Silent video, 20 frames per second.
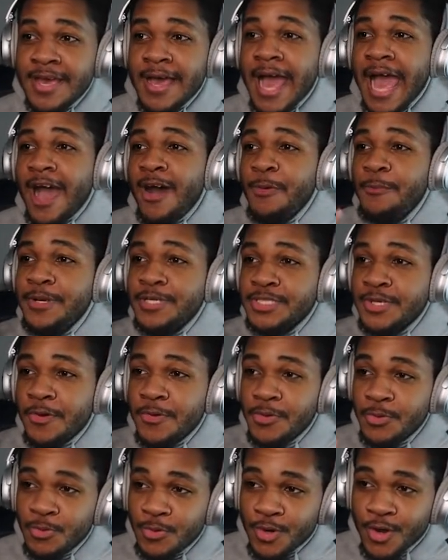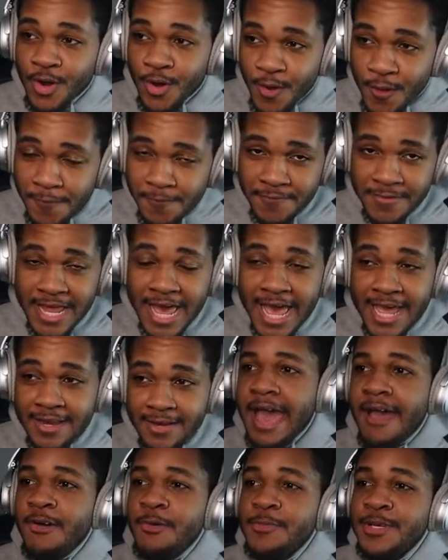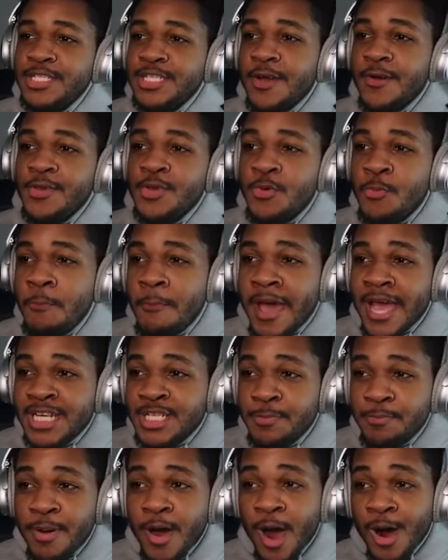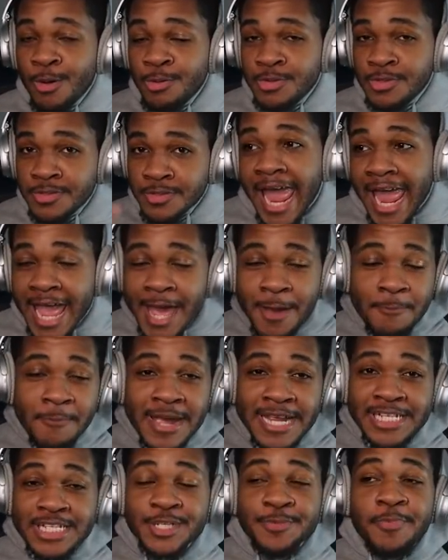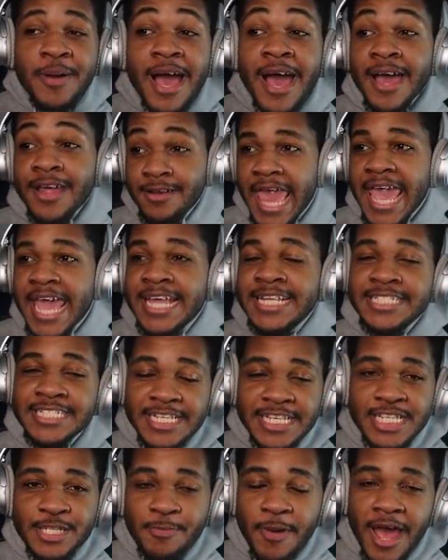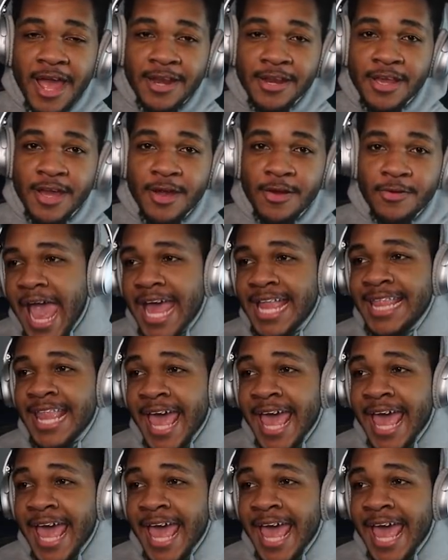I will be showing you curl flat. I will be showing you mesh post and mesh spot and Z spot and go. And